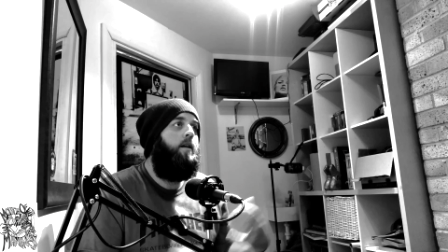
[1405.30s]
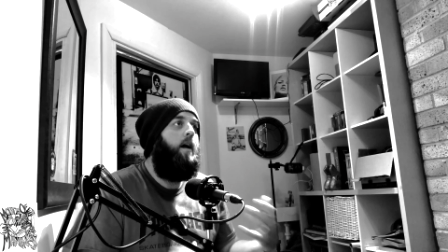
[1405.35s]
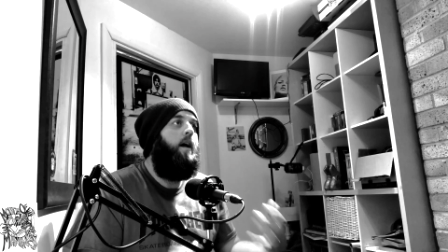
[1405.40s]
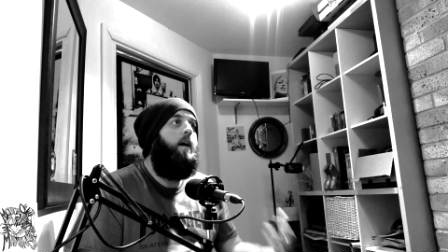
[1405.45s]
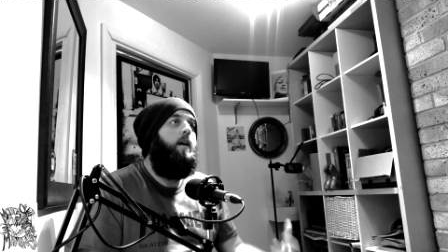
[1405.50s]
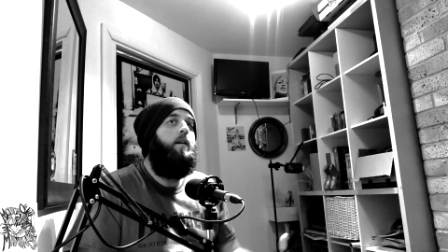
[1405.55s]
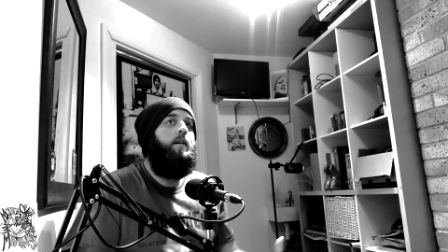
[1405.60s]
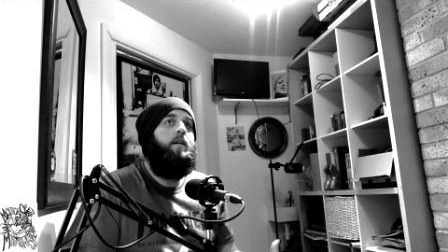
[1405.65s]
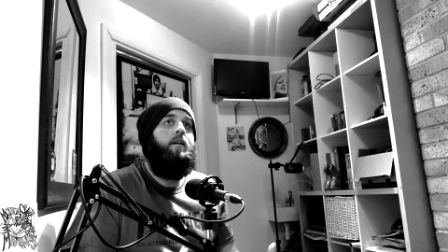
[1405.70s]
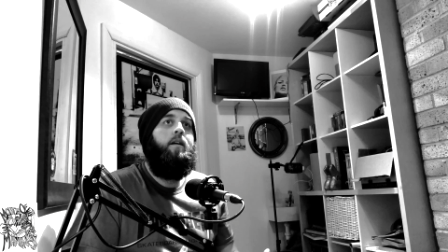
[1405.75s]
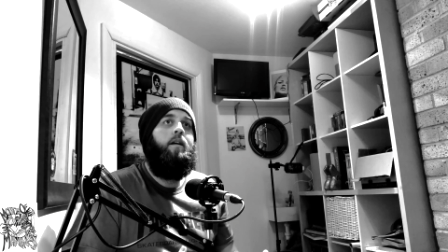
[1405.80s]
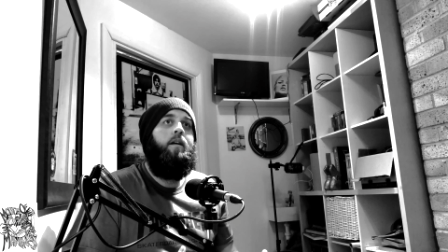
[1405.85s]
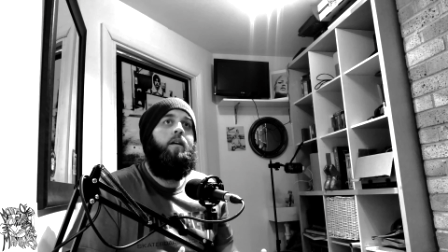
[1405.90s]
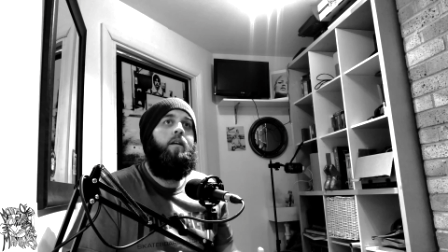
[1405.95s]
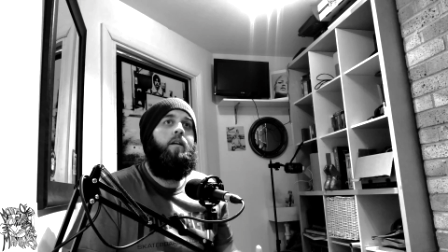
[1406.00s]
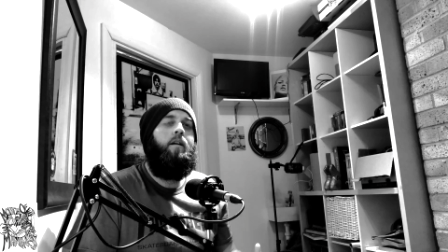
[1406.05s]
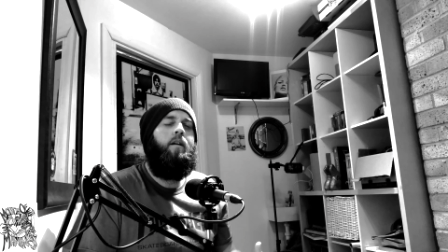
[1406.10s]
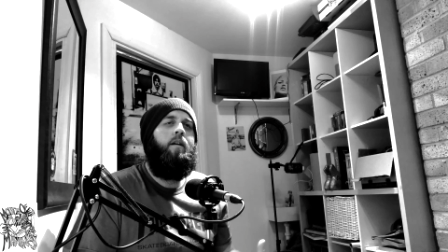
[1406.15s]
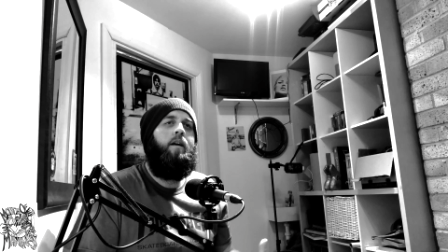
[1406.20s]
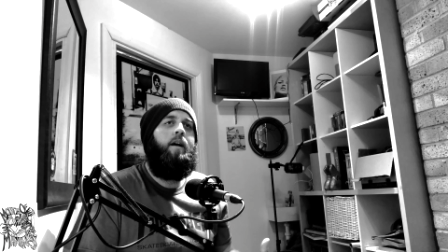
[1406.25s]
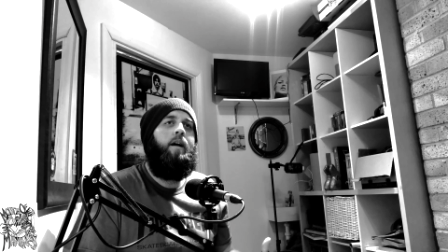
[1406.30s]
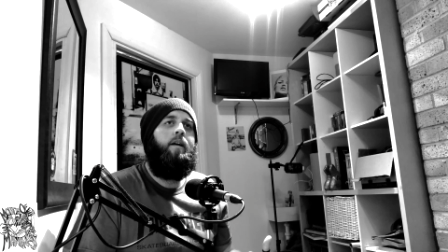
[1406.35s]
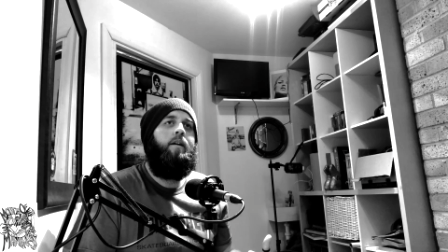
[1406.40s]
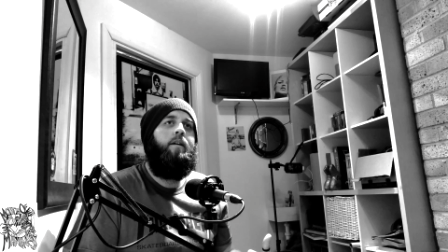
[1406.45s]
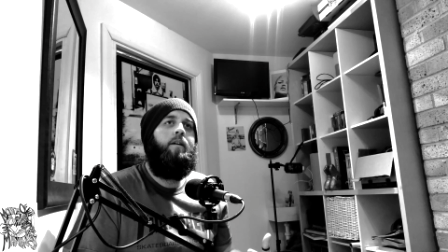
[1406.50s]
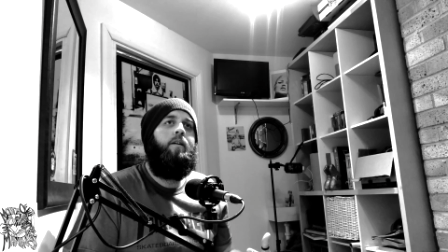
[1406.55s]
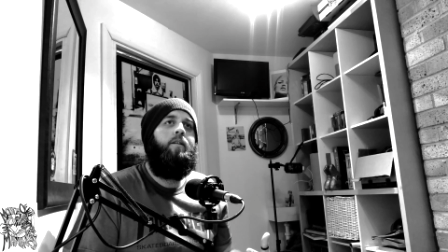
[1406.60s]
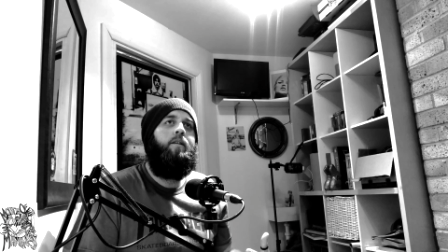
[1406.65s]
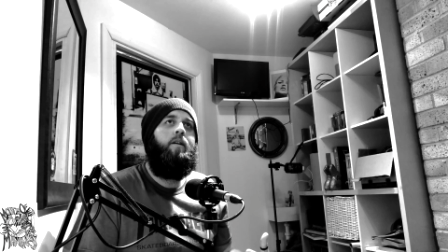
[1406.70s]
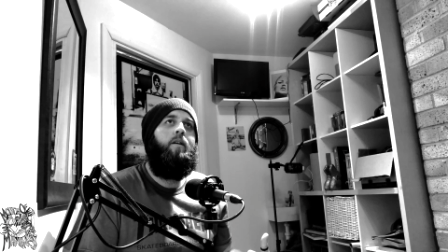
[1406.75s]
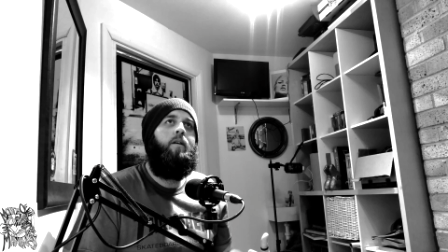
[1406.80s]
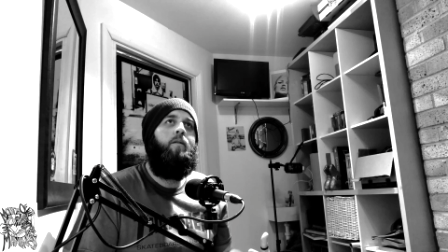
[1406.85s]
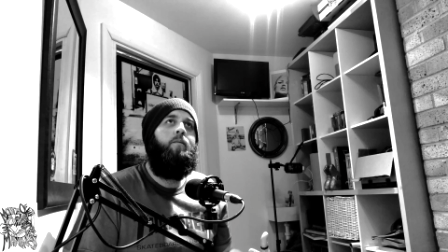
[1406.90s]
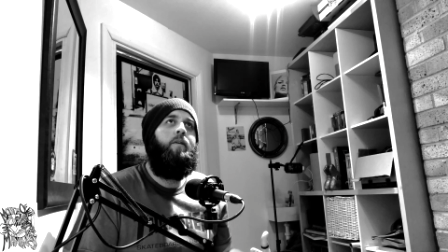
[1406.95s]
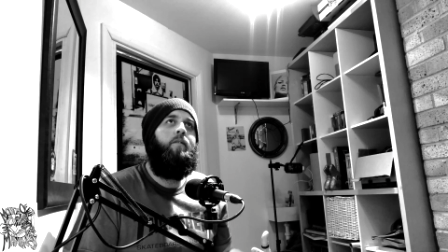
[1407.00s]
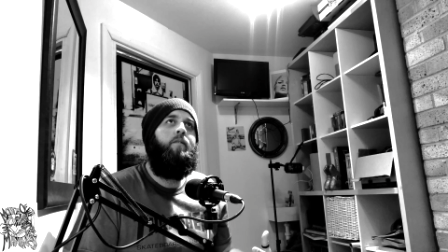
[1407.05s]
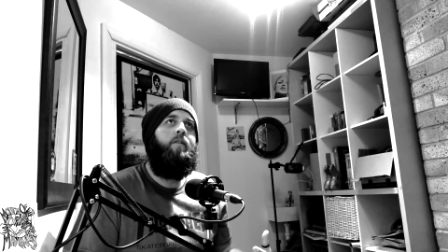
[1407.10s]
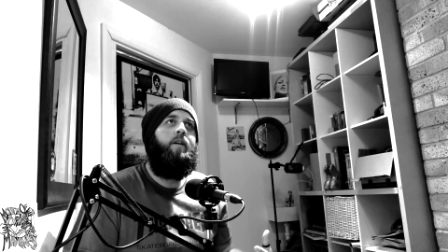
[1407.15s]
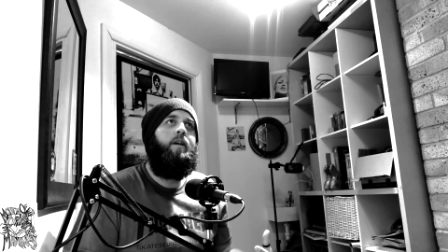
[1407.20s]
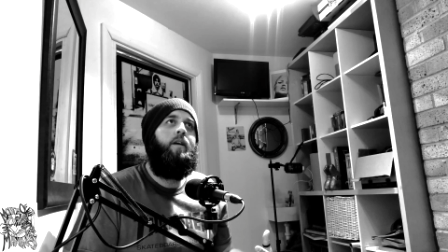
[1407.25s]
Yeah. And I don't know
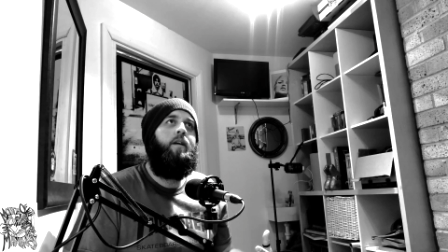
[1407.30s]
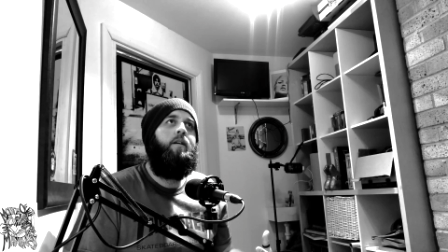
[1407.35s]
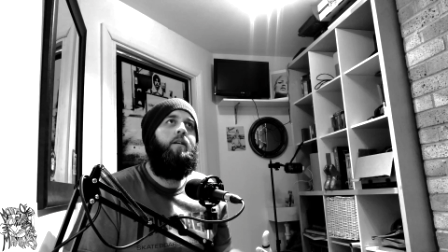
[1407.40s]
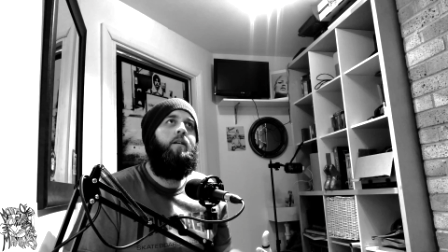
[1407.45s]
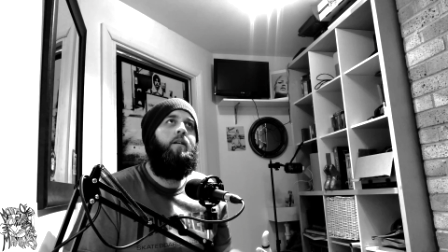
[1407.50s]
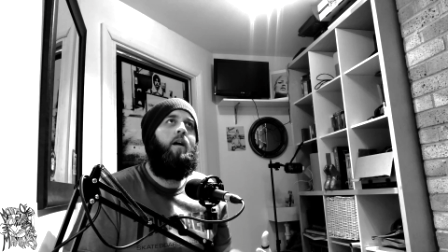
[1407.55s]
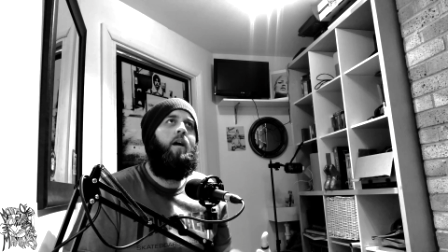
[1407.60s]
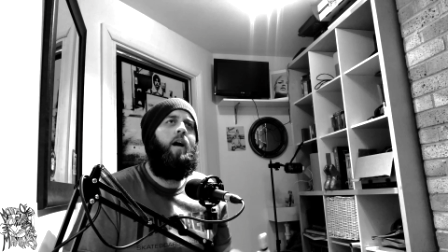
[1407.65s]
whether I